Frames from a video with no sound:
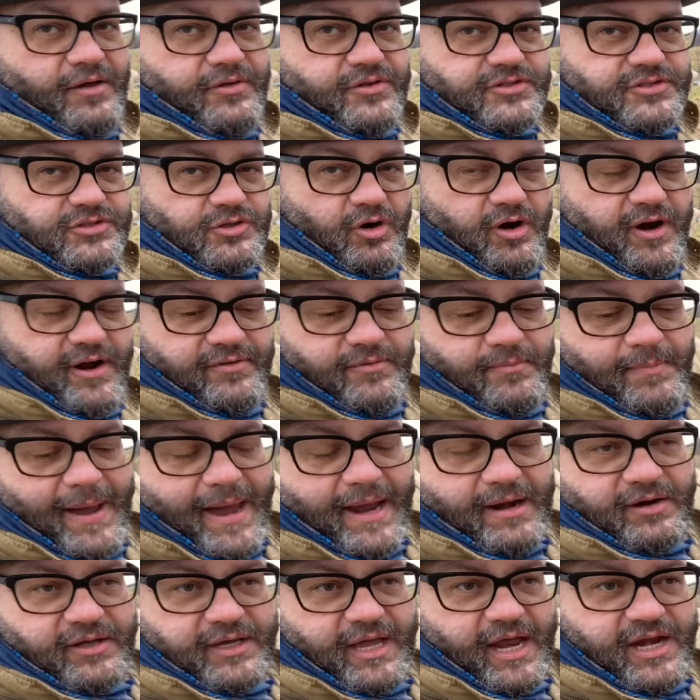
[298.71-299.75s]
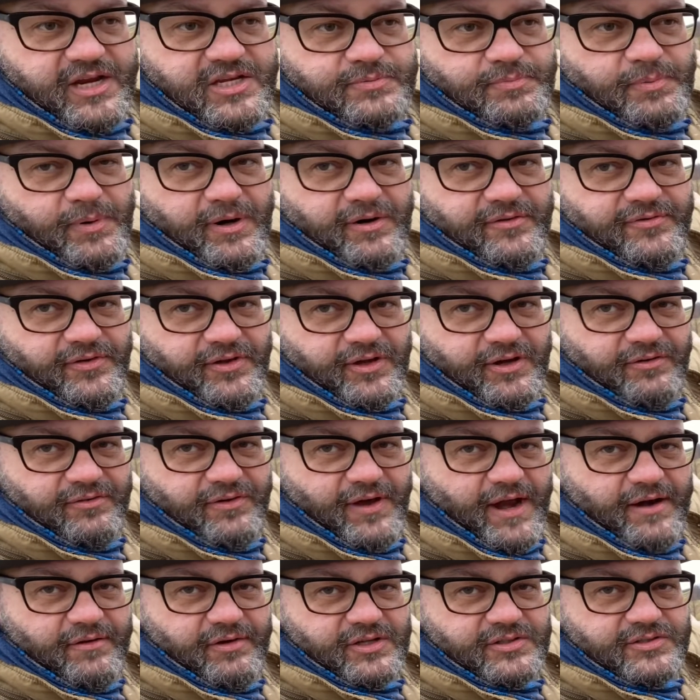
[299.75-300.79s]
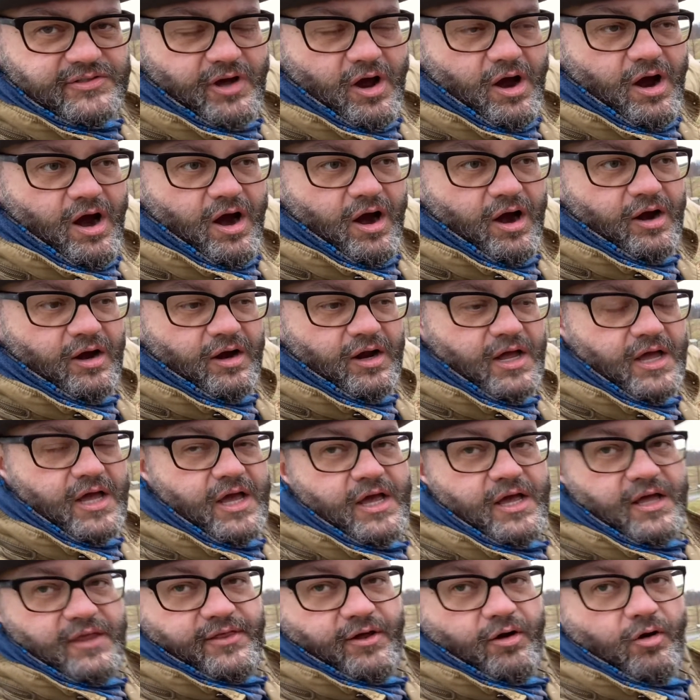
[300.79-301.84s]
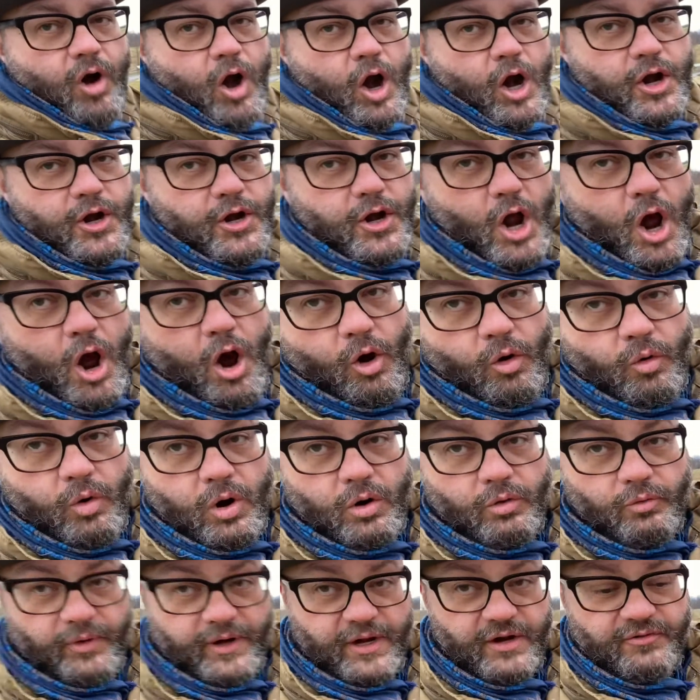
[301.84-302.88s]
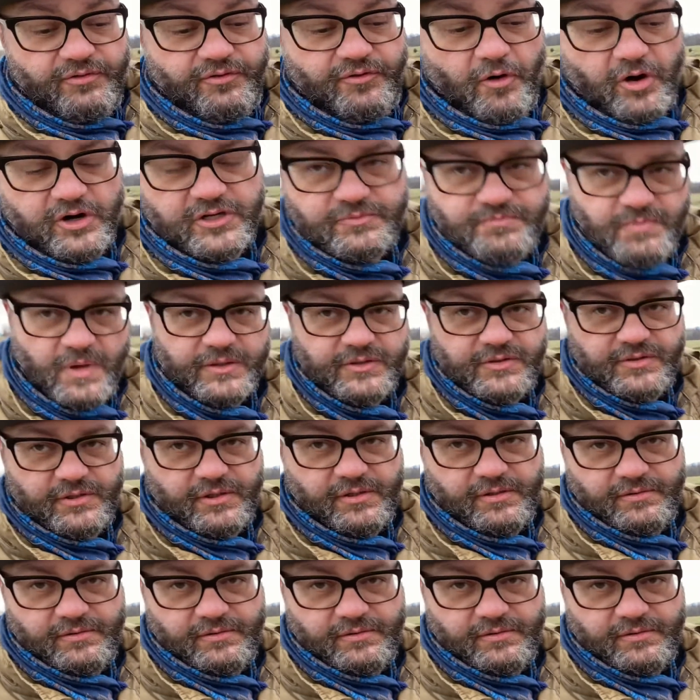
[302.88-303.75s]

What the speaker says: the story of the Battle of Gettysburg for the Confederates there are no reinforcements.